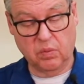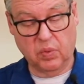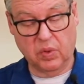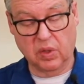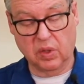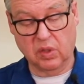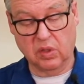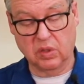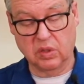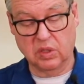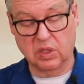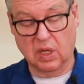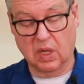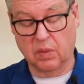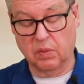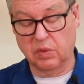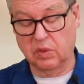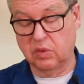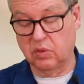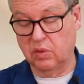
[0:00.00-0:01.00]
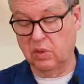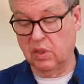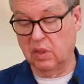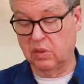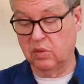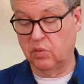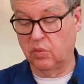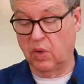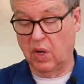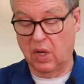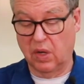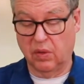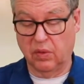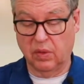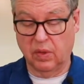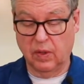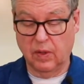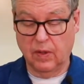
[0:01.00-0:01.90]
pretty good job. It's round,